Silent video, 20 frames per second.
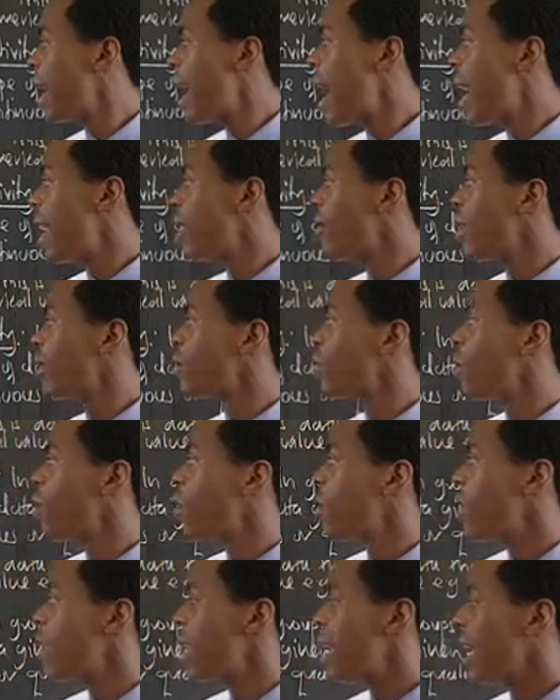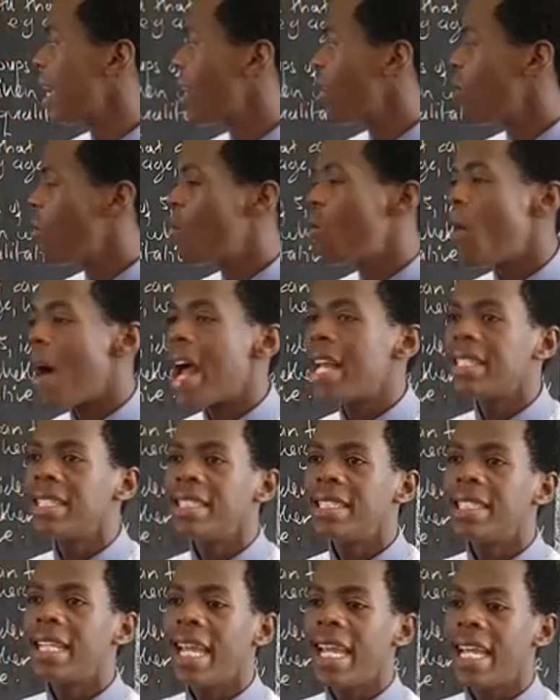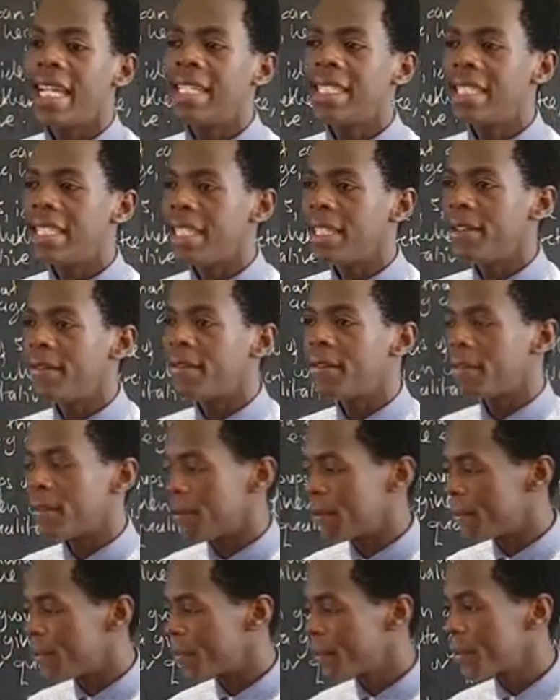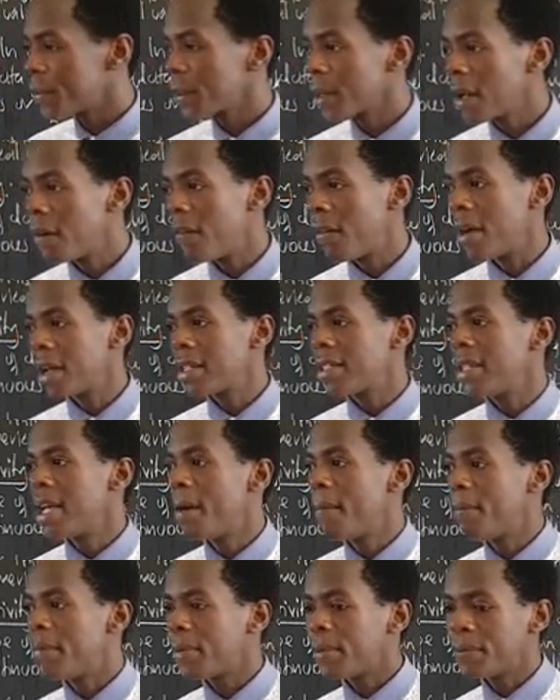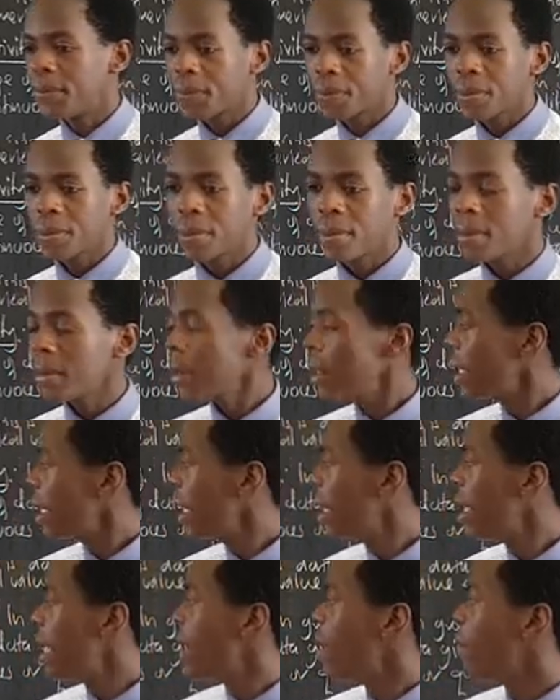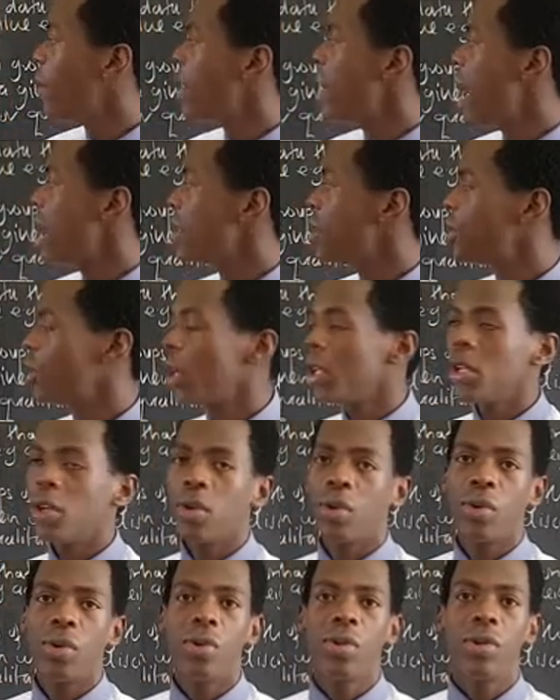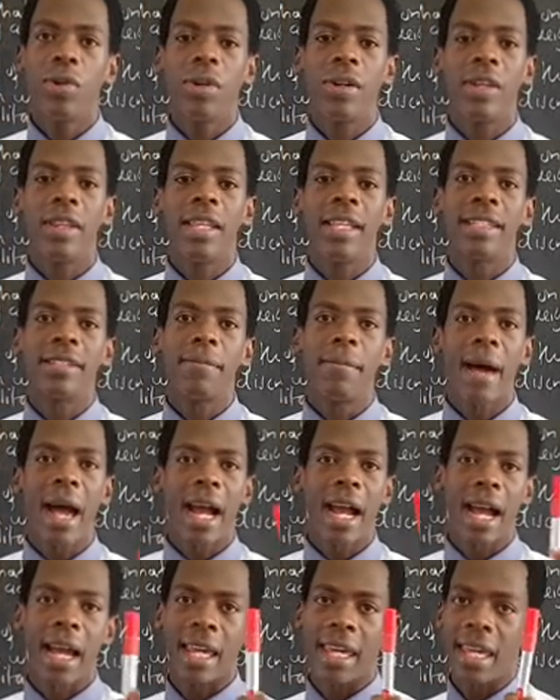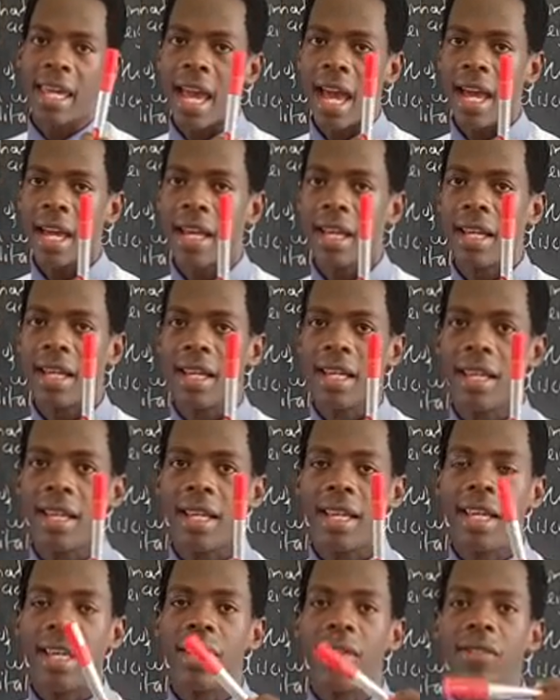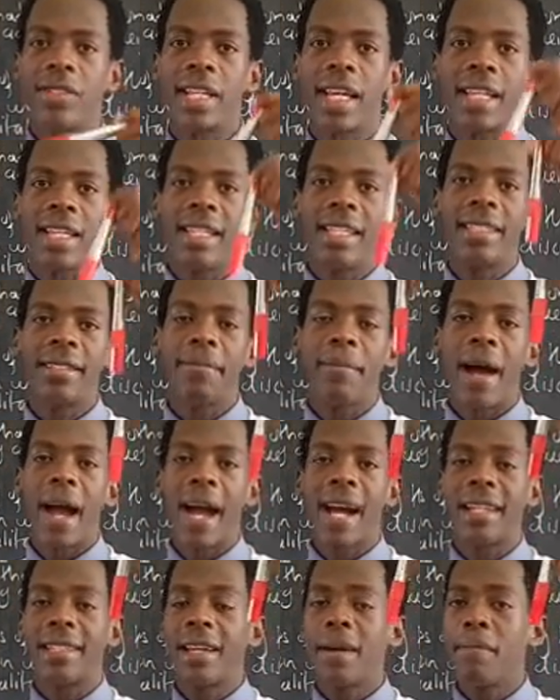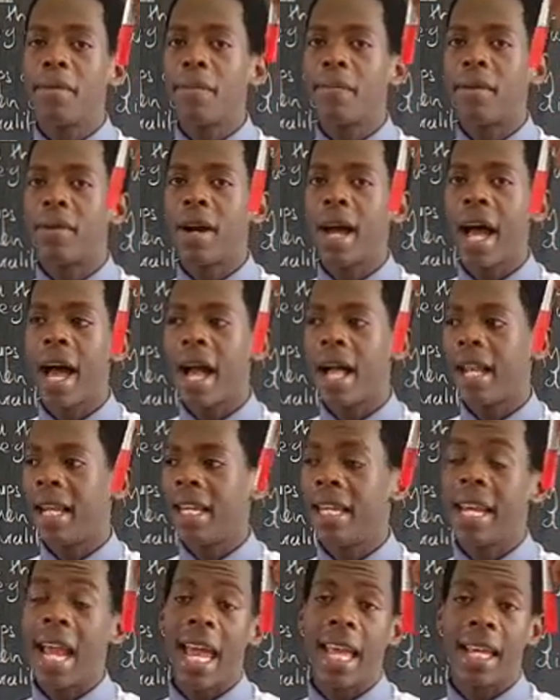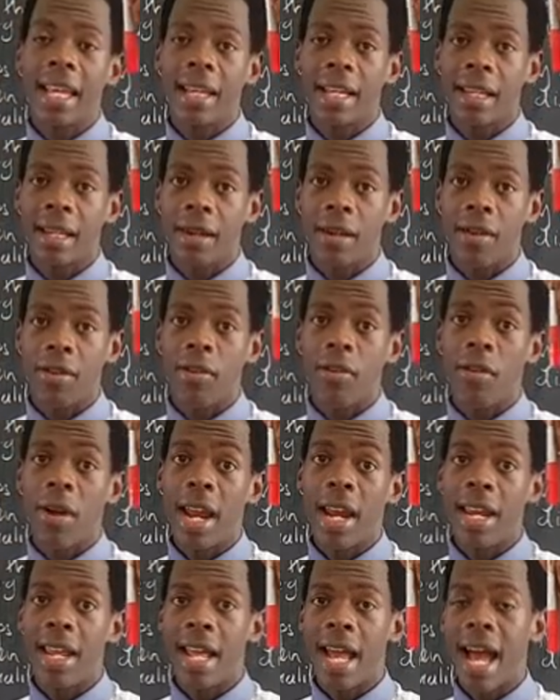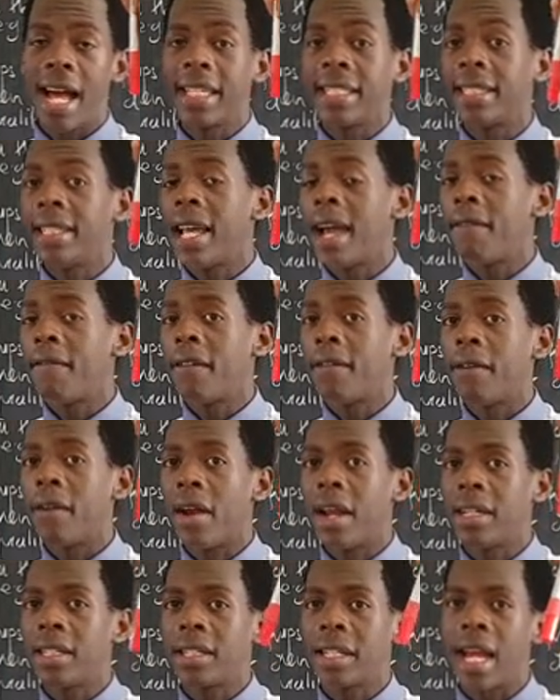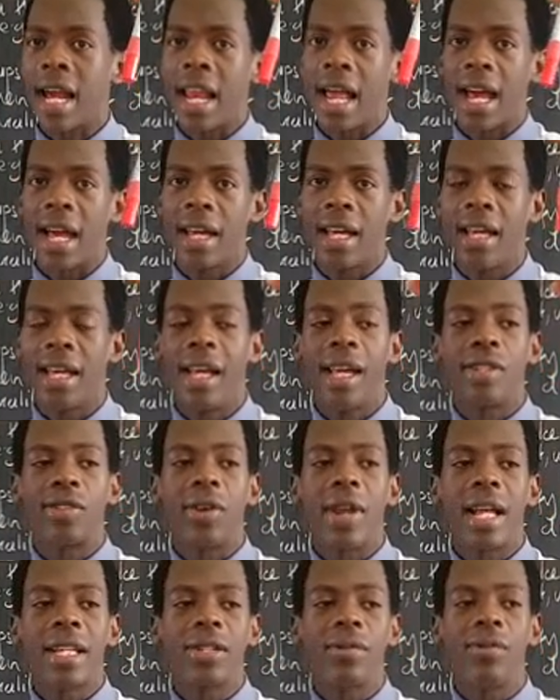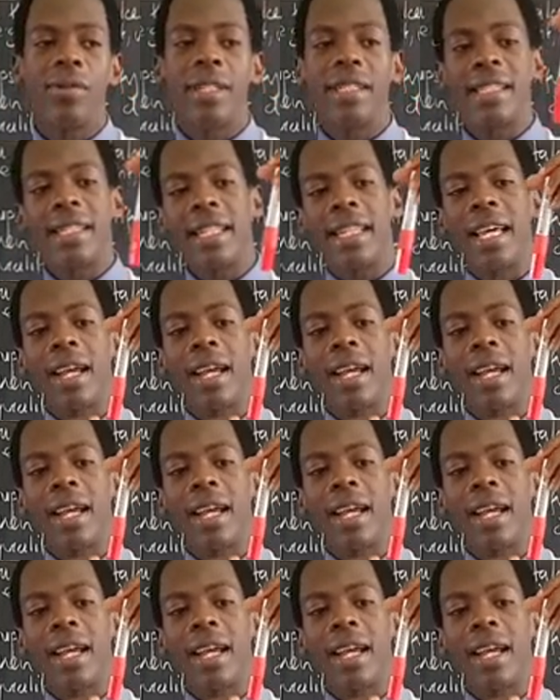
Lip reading: and what we call the quantitative. For example, when I show you this marker here, so this marker, some people like red as their favorite color. So that is